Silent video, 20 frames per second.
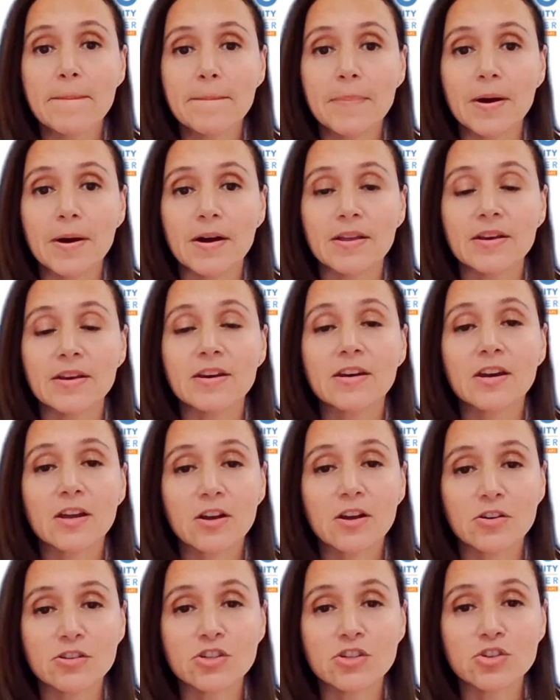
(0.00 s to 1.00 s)
but
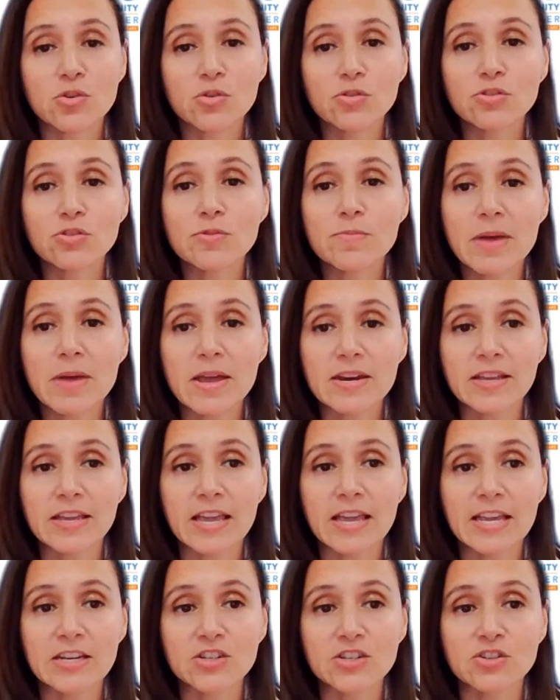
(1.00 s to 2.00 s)
controller
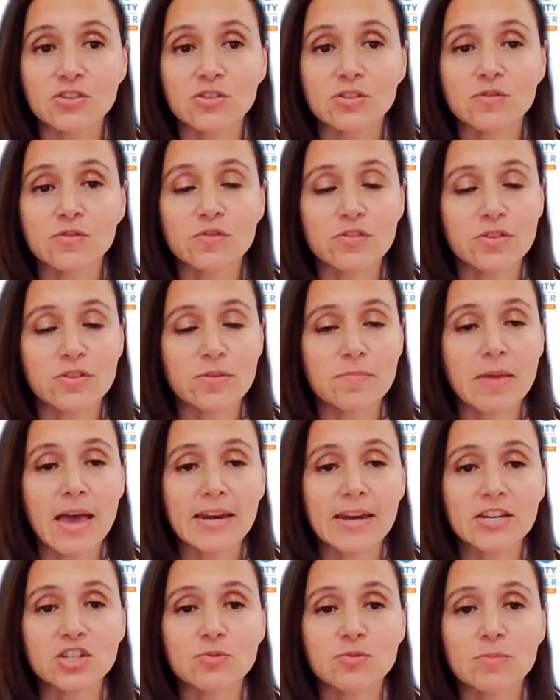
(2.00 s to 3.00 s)
medications for the
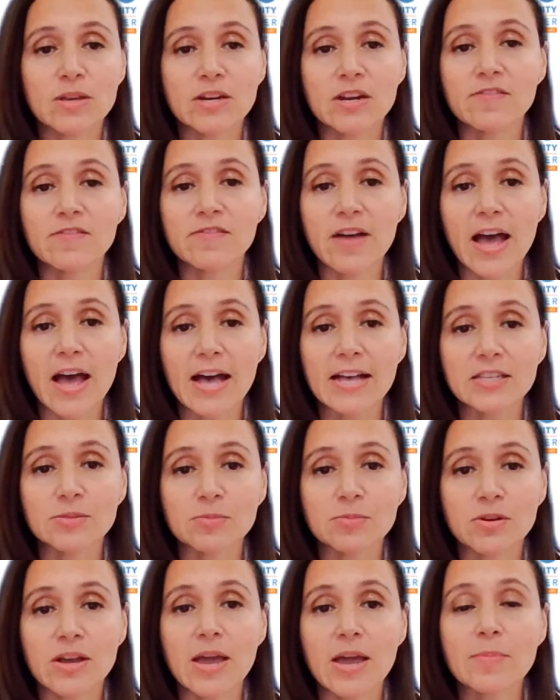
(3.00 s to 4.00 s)
management of
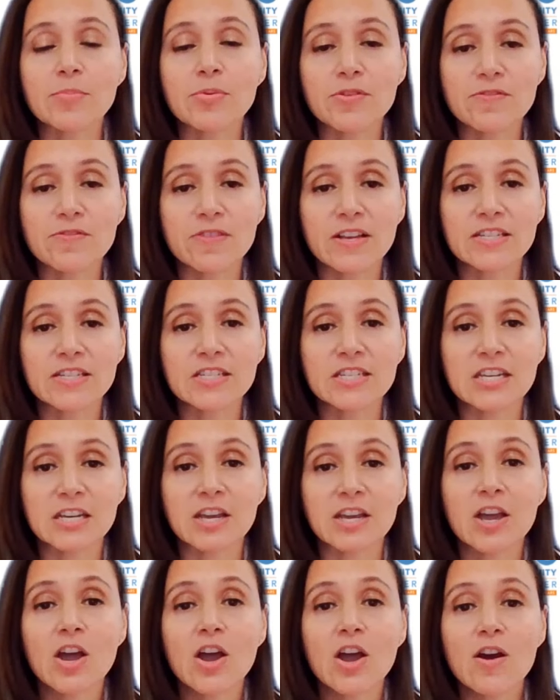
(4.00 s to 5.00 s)
asthma and
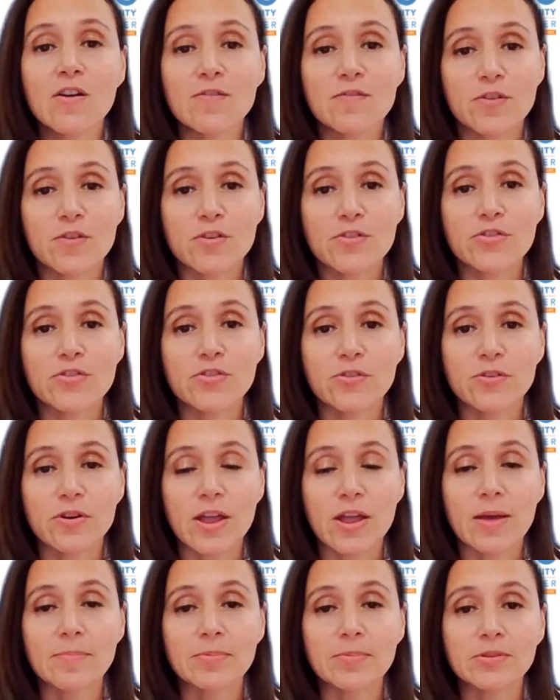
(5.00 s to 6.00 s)
preventing further
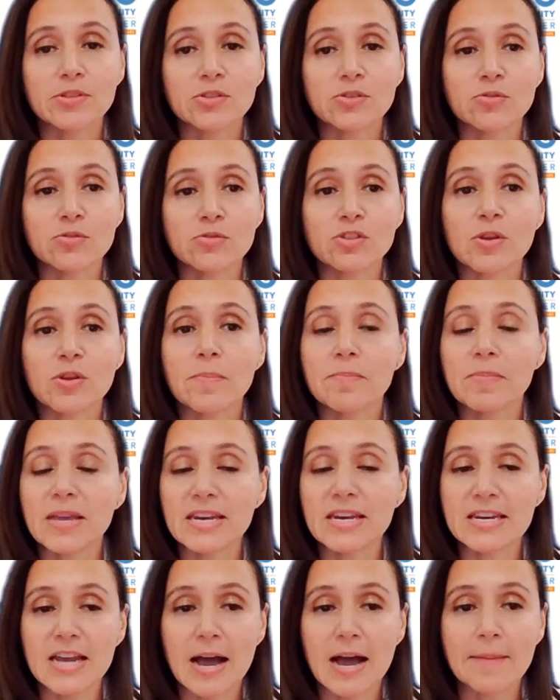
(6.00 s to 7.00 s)
episodes may
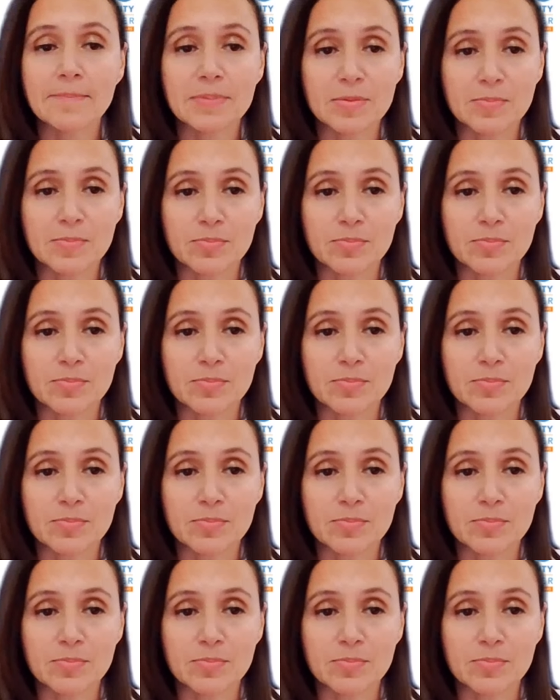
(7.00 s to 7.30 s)
not be